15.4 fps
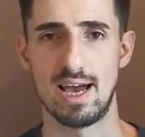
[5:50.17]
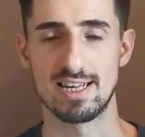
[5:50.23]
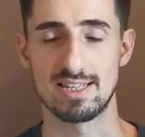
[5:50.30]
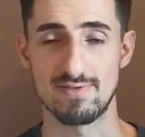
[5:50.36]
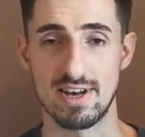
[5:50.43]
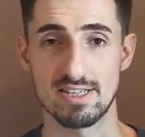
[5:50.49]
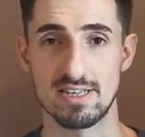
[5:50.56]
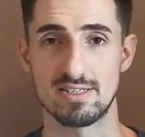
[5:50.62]
as
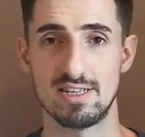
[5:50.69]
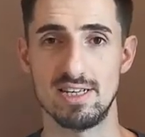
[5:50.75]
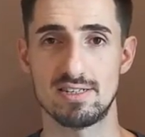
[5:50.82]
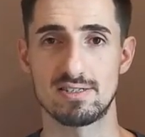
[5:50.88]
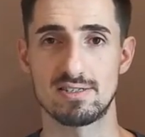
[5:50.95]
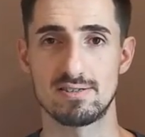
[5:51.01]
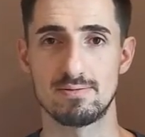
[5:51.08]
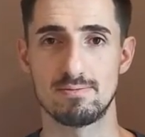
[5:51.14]
fast as
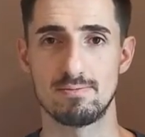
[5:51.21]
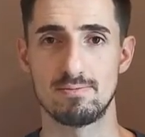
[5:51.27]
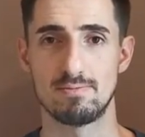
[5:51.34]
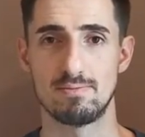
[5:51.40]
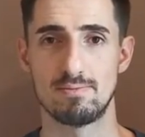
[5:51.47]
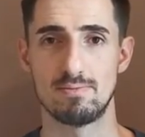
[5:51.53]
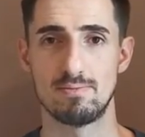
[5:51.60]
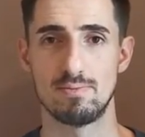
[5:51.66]
this.
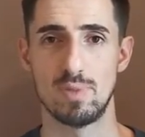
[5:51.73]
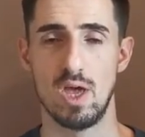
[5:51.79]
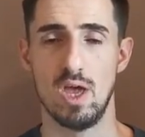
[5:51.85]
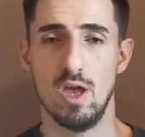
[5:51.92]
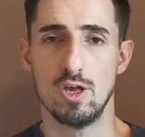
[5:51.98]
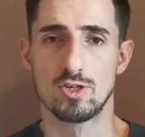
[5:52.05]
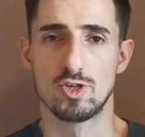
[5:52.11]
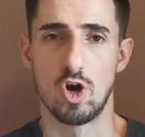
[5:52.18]

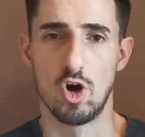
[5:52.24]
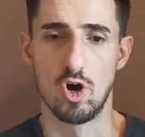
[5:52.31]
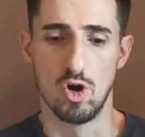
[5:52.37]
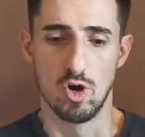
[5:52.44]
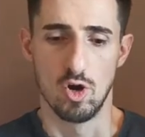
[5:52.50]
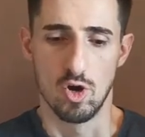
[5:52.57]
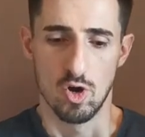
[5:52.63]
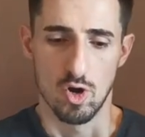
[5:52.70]

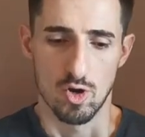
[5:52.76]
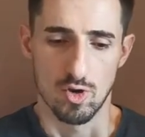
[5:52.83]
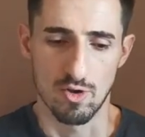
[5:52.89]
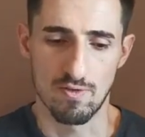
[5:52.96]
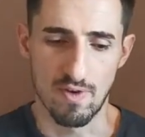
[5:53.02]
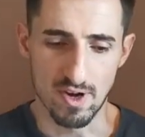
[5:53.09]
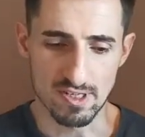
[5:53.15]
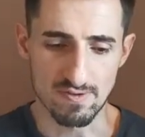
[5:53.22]
So the
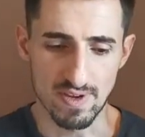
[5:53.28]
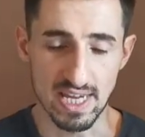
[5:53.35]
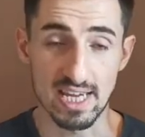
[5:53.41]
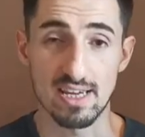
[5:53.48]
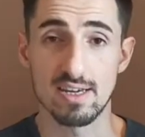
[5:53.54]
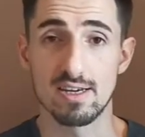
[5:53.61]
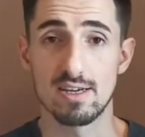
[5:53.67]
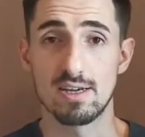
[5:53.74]
first
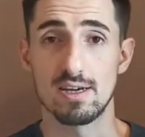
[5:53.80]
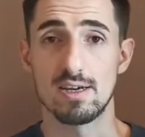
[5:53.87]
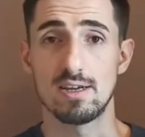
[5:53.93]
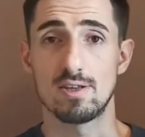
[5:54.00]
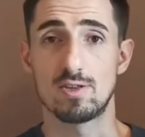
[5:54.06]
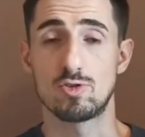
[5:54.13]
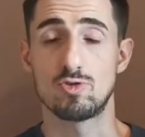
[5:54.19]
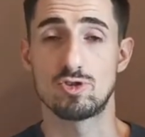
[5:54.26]
thing
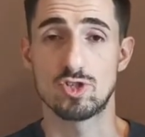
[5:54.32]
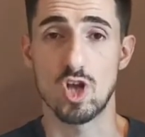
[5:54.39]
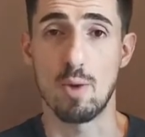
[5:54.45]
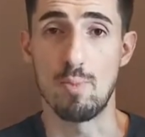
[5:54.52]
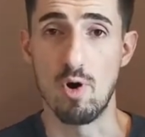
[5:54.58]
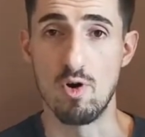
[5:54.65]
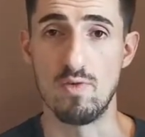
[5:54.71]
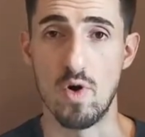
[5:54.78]
to
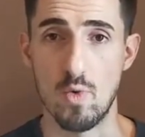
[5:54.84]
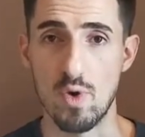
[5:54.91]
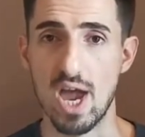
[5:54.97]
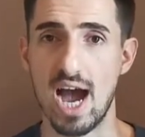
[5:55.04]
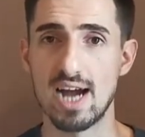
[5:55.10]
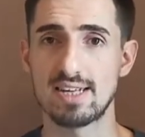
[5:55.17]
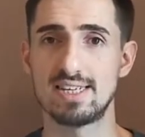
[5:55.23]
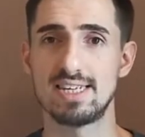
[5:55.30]
stop
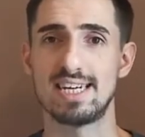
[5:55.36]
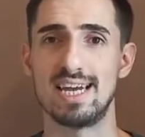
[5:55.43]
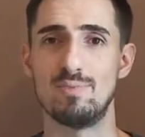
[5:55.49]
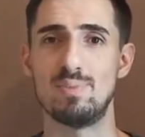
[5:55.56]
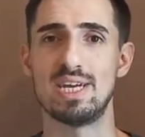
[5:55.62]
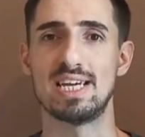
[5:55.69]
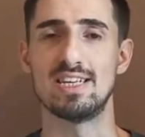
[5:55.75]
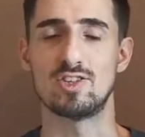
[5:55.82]
overreacting
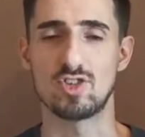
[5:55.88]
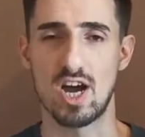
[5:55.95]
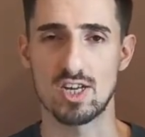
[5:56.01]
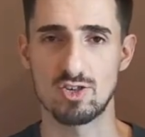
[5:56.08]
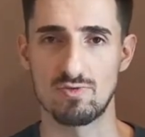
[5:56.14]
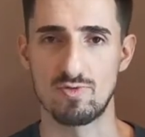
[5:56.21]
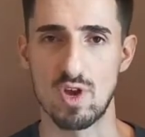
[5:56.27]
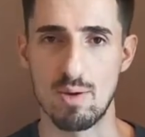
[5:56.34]
and being in
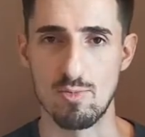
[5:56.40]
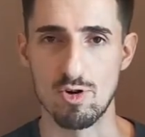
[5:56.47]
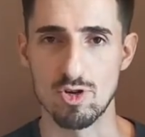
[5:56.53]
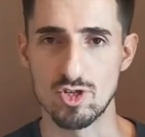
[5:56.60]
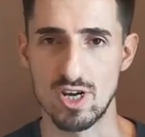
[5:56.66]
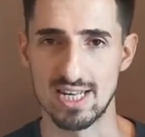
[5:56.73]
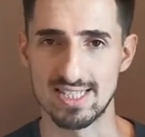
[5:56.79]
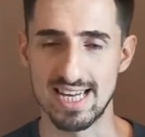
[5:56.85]
charge of your
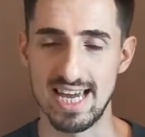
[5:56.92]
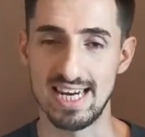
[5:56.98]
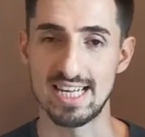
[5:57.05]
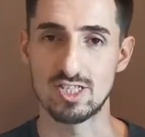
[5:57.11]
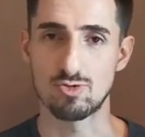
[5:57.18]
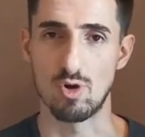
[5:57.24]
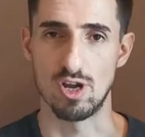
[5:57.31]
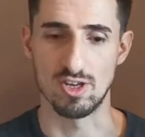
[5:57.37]
emotional state
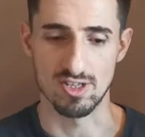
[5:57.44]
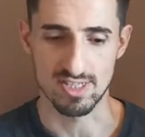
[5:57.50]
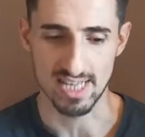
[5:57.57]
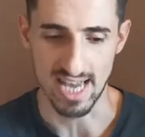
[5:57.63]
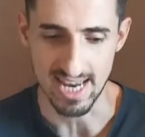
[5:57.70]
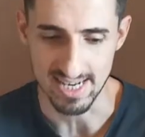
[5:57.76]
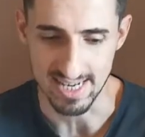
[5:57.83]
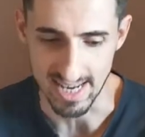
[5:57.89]
is to
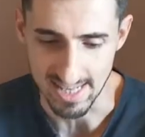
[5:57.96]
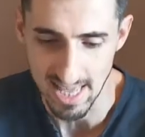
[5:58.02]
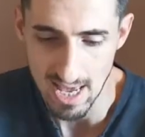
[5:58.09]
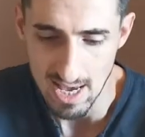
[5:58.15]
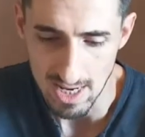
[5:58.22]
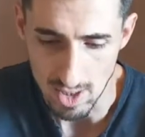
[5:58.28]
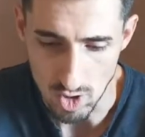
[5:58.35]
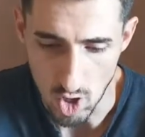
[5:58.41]
understand that
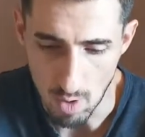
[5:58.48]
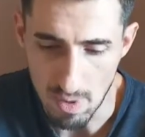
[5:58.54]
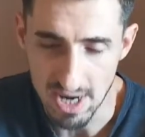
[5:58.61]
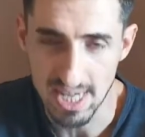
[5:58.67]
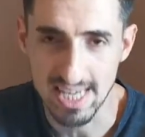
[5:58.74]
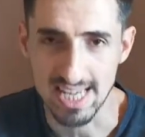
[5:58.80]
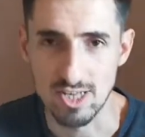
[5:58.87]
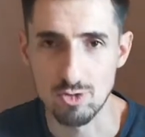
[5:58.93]

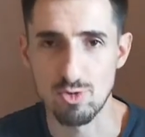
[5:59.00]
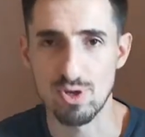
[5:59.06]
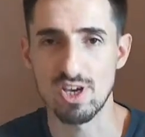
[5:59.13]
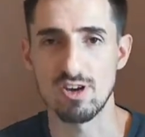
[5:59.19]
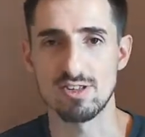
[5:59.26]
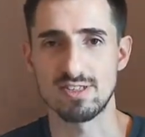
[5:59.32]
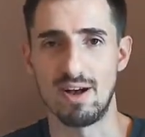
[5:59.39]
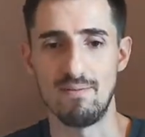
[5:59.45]
nobody can
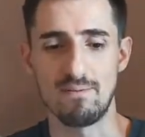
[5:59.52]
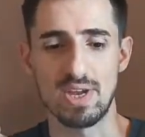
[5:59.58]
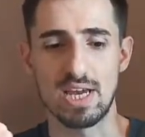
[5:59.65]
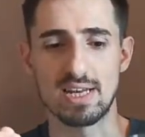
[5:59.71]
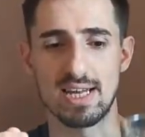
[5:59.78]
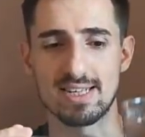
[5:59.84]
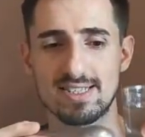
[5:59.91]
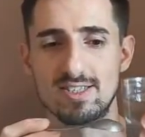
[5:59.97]
trigger
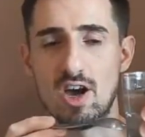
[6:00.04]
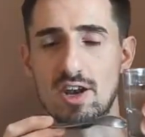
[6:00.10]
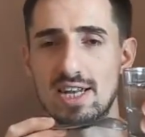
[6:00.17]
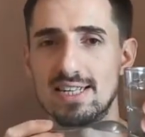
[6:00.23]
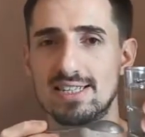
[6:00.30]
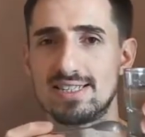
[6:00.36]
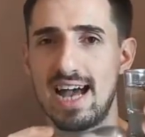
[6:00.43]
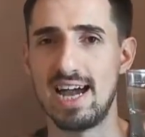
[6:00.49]
something that's not
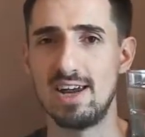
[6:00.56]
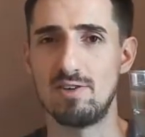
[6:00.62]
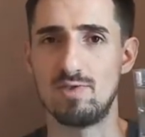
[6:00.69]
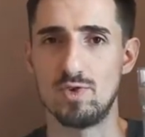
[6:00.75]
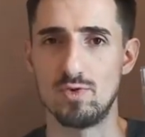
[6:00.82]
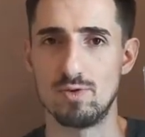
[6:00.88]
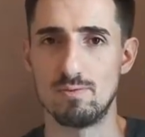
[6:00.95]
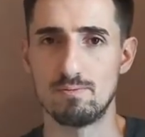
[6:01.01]
inside of
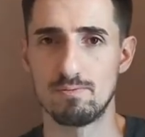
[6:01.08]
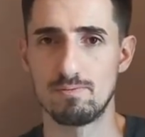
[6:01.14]
you.